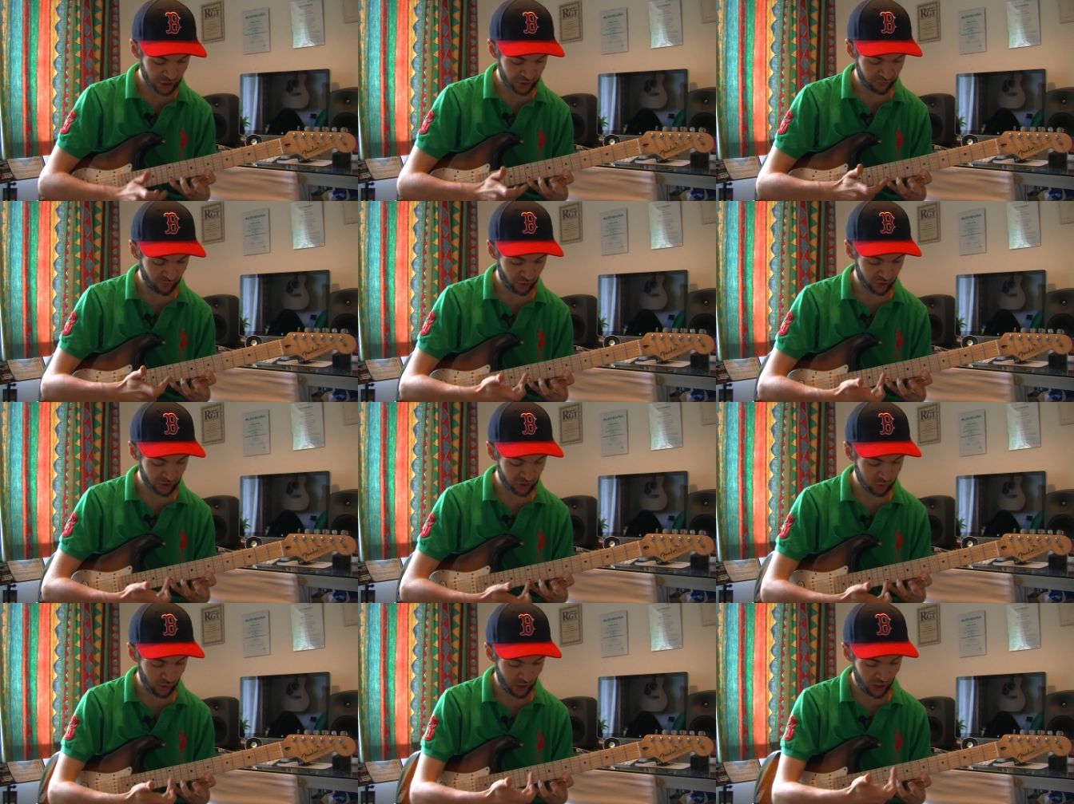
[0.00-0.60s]
You've
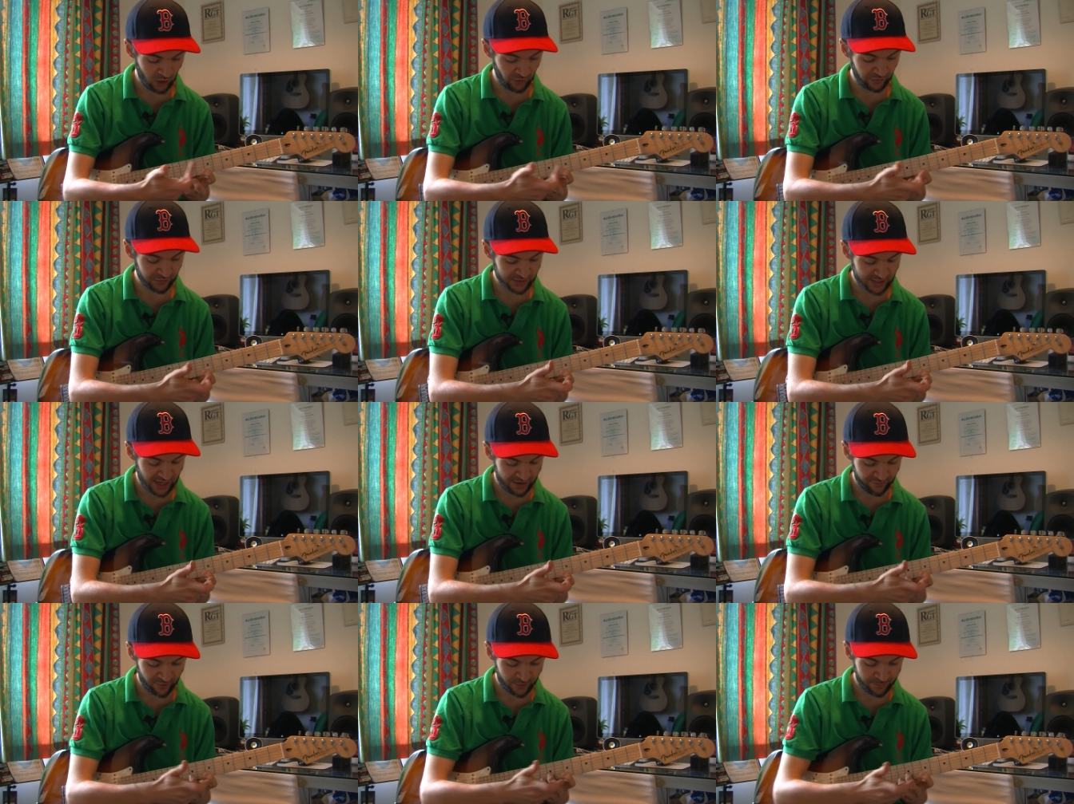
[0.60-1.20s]
got
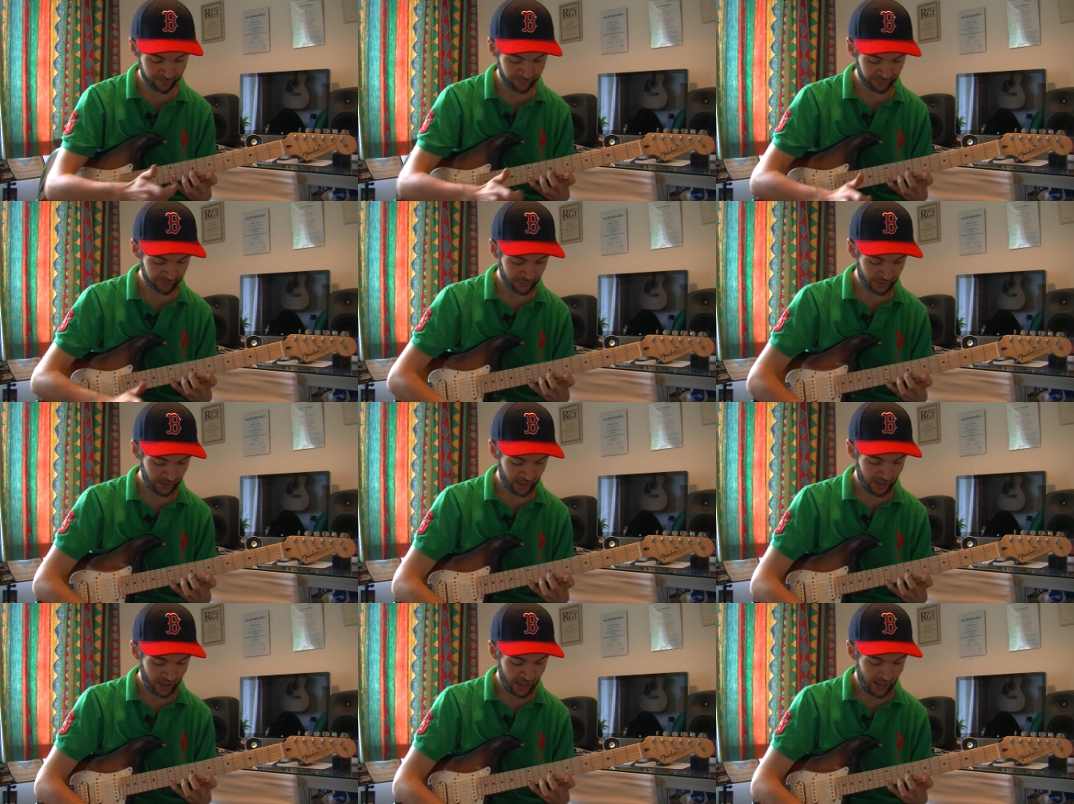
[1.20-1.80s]
12-7
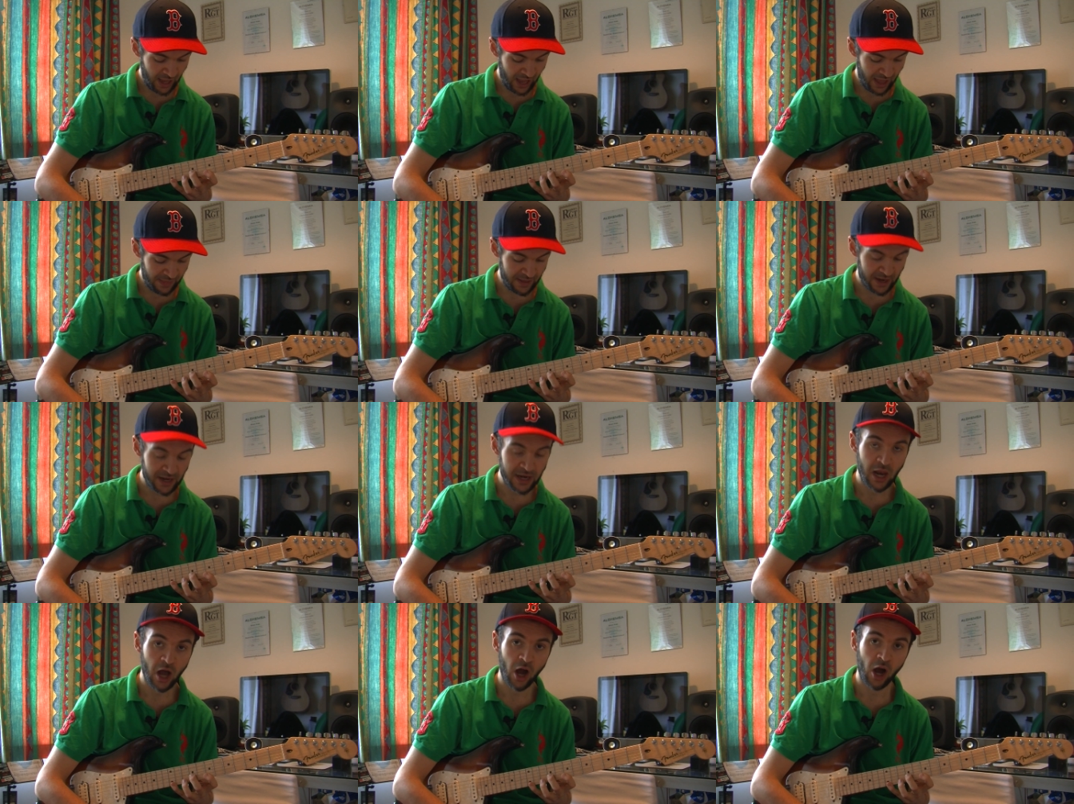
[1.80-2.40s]
and
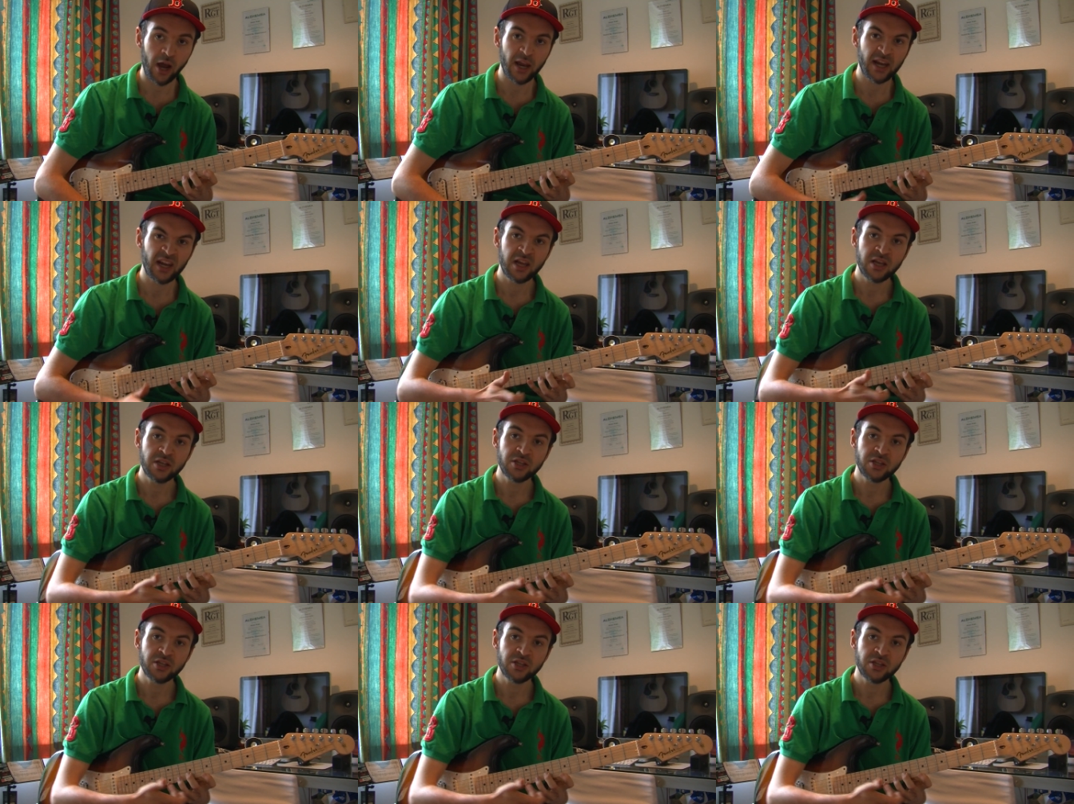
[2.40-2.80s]
then 9.